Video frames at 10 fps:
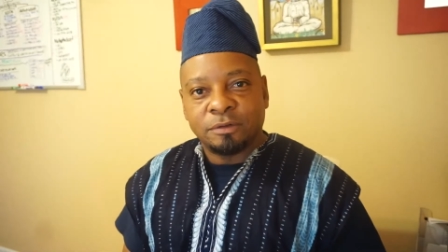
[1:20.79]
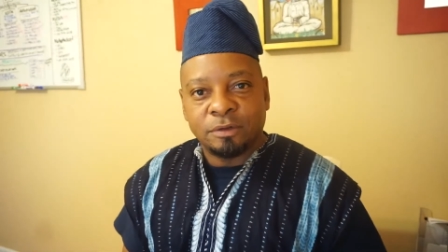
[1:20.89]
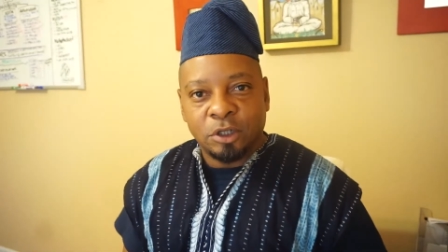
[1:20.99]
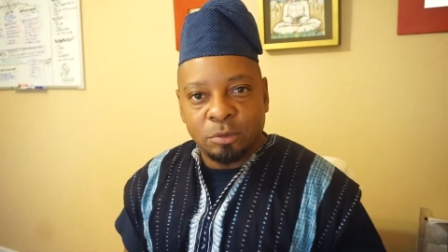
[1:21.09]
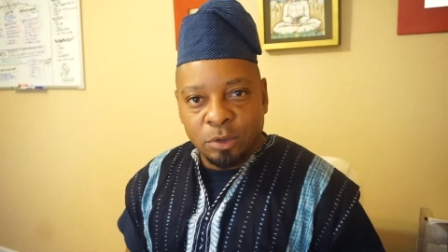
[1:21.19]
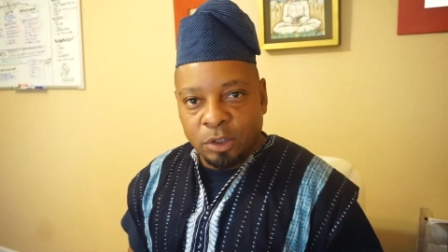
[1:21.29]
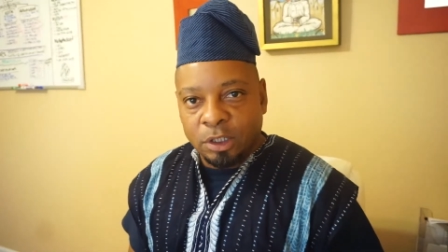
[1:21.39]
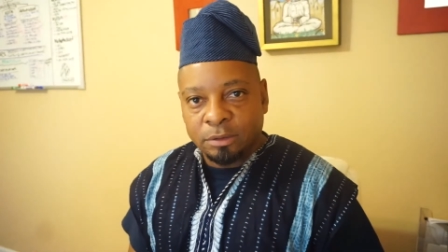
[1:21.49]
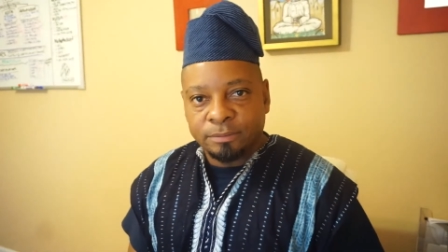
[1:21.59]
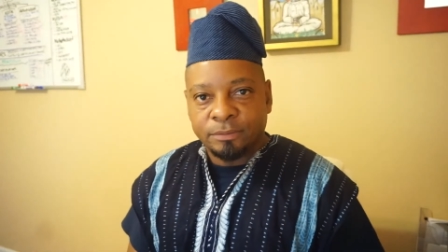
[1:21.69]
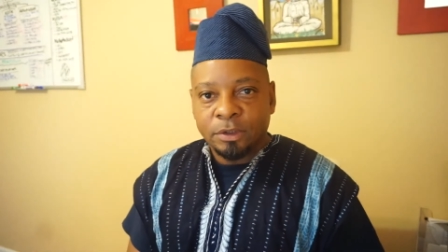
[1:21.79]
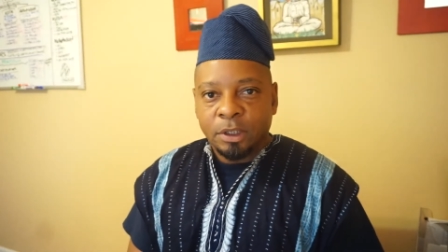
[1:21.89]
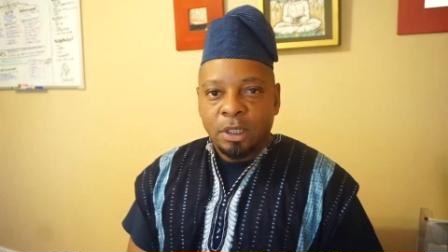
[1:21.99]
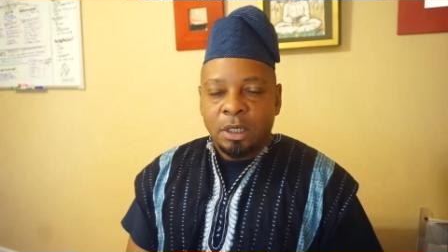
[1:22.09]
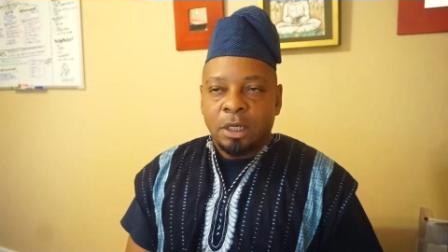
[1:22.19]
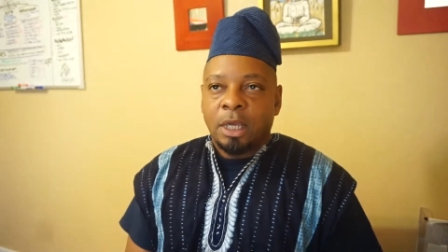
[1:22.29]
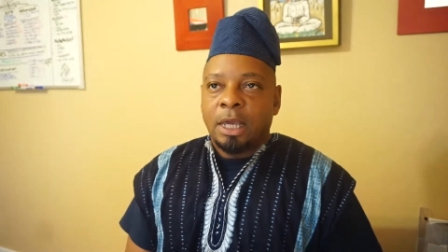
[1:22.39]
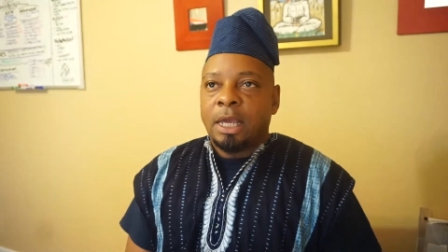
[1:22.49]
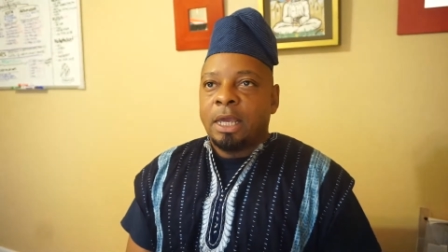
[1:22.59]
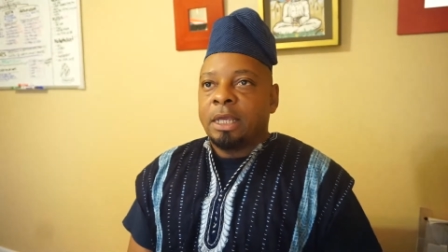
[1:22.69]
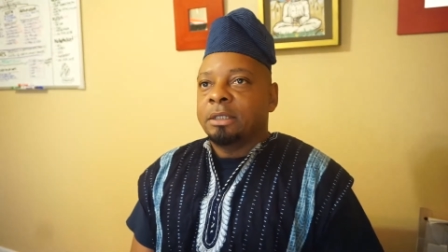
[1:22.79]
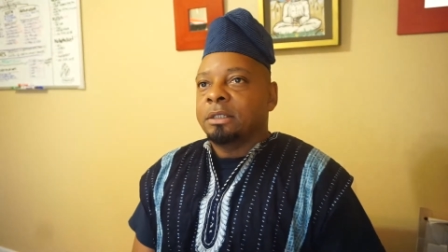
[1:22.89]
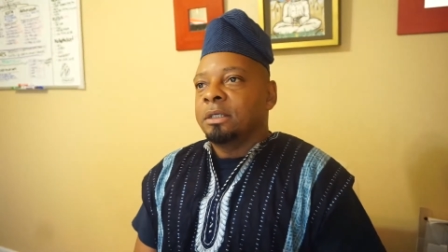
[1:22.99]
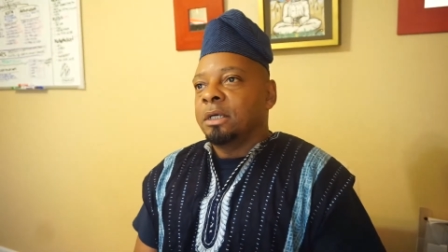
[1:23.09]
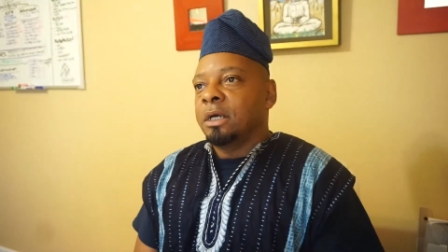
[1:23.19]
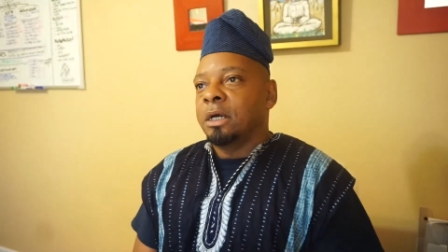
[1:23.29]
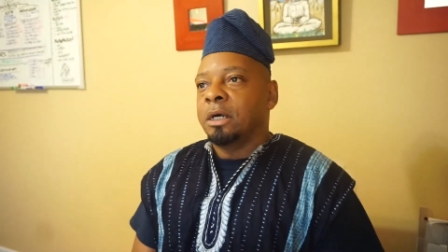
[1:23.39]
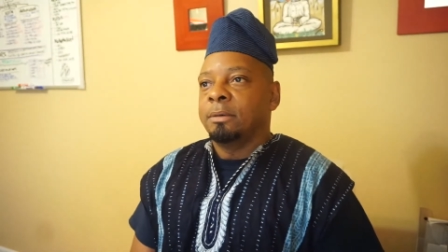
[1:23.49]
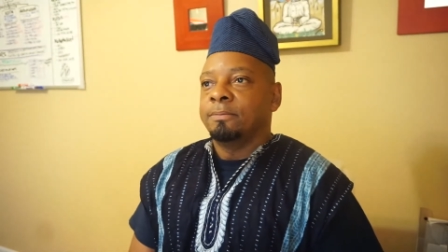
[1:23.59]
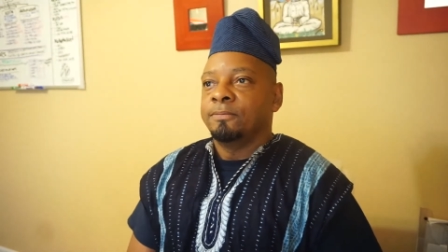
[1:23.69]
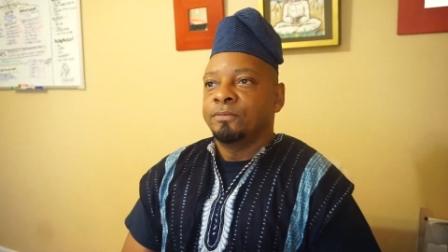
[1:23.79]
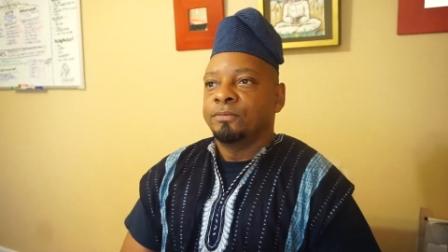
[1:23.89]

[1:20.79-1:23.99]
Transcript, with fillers: the community. And um,